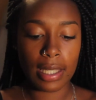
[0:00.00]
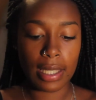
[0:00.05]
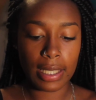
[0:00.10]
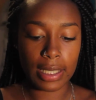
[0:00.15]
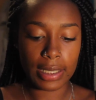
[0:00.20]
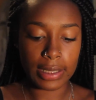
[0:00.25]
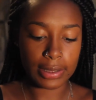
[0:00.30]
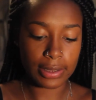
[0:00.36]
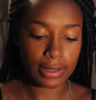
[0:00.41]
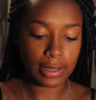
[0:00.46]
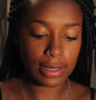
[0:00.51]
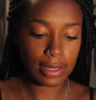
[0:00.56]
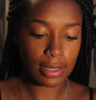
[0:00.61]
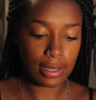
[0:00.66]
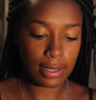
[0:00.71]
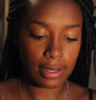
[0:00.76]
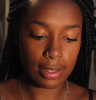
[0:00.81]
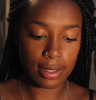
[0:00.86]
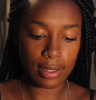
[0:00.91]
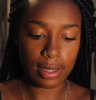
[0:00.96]
And
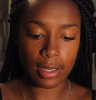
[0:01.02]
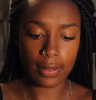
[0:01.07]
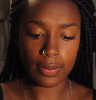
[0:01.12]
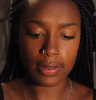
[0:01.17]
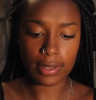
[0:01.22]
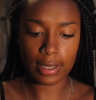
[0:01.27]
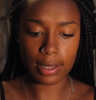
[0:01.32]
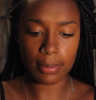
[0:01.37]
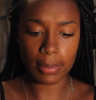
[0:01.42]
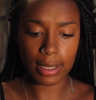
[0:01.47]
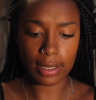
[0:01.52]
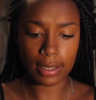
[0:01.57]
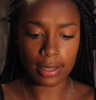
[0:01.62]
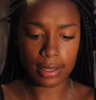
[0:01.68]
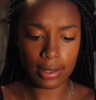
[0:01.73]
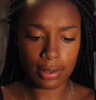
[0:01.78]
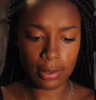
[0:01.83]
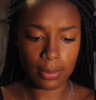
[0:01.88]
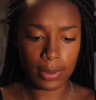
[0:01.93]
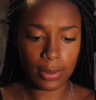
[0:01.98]
obviously mine
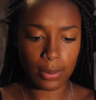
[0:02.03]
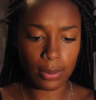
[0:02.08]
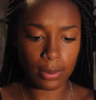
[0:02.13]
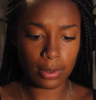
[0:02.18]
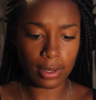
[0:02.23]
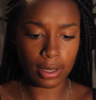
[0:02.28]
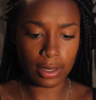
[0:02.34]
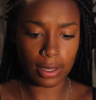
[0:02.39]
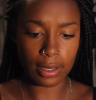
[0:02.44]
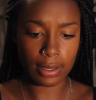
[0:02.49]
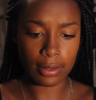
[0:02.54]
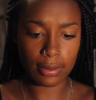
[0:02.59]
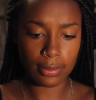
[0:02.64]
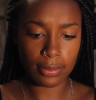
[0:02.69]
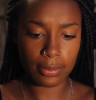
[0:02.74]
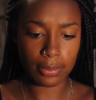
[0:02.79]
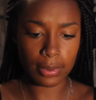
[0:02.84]
is a little bit old looking,